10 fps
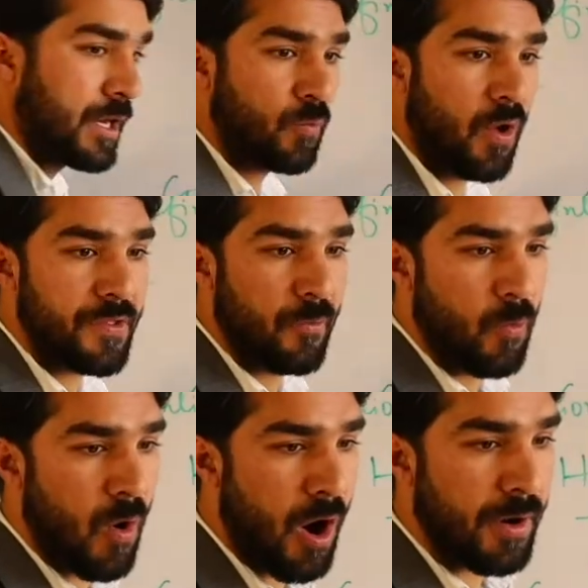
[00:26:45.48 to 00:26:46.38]
it was a
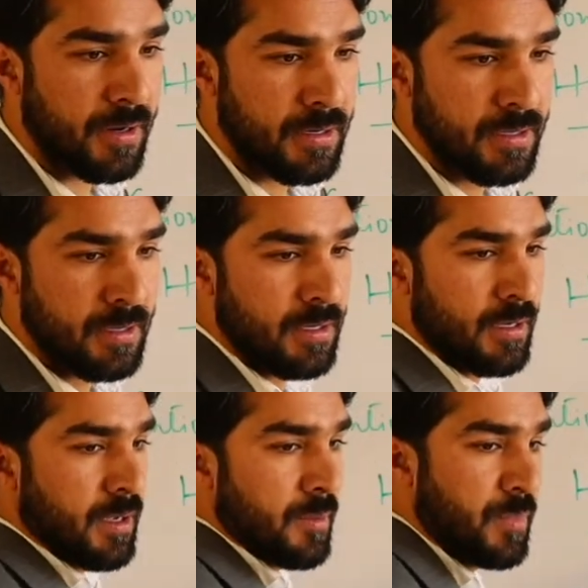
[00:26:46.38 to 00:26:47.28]
war
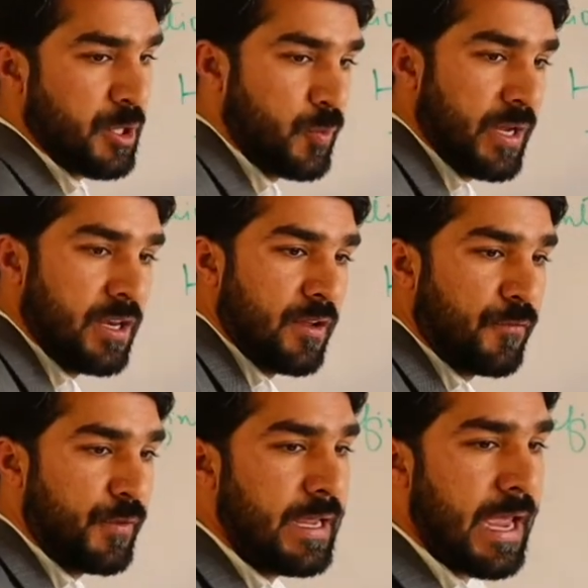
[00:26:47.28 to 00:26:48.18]
between
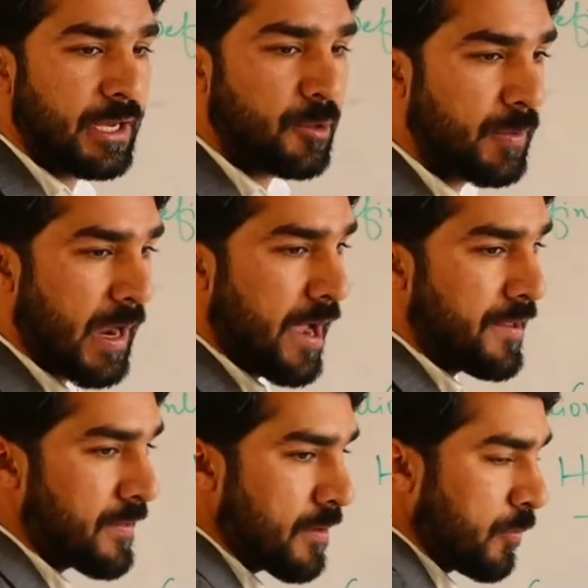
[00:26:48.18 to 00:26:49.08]
free enterprise